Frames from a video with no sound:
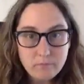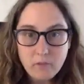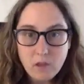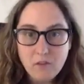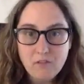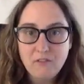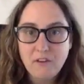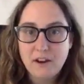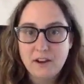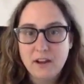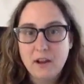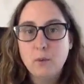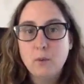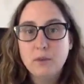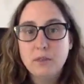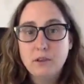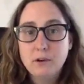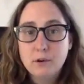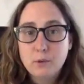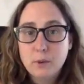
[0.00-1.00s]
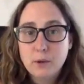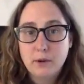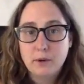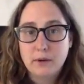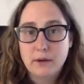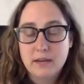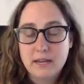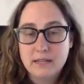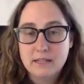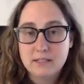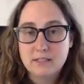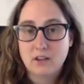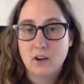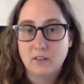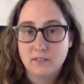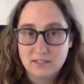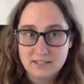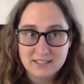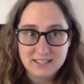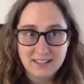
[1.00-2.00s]
find out what their query is.
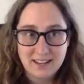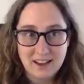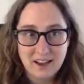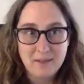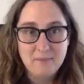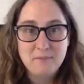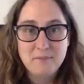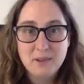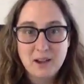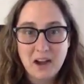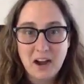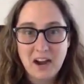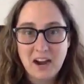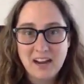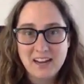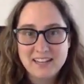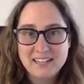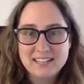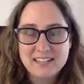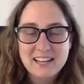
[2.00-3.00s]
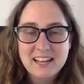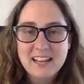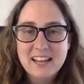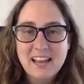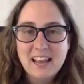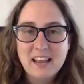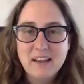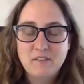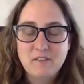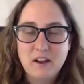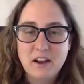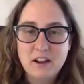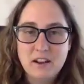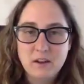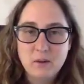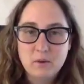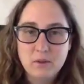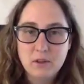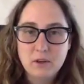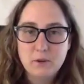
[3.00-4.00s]
Obviously, I'm kind, and find
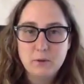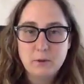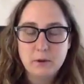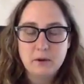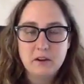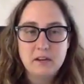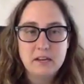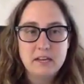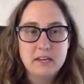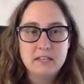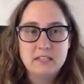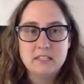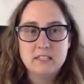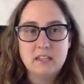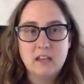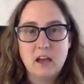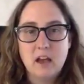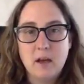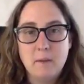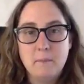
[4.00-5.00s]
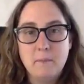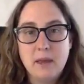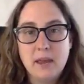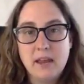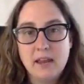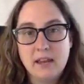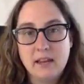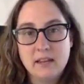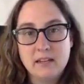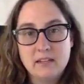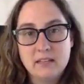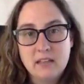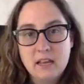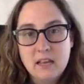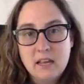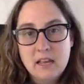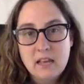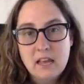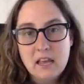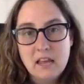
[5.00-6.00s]
out what their query is. And
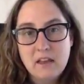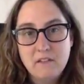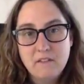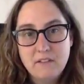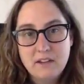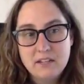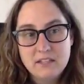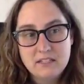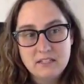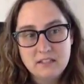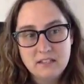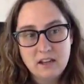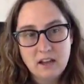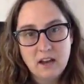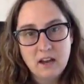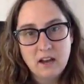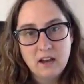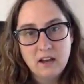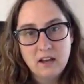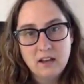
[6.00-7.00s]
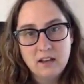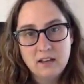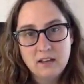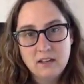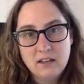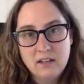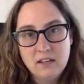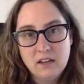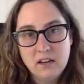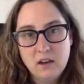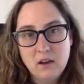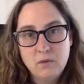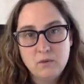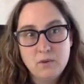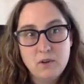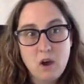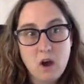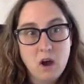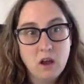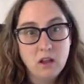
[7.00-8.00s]
if it's,
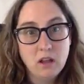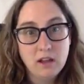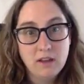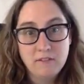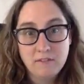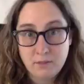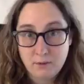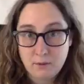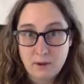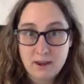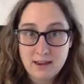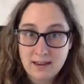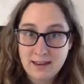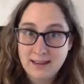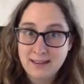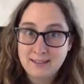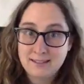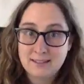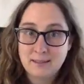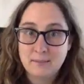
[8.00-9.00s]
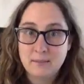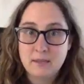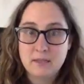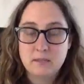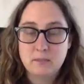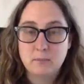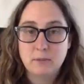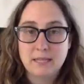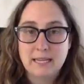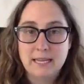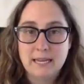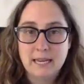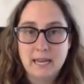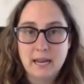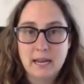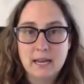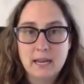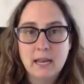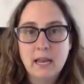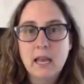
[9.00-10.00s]
not life-threatening, somebody's
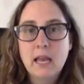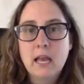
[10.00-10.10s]
bleeding,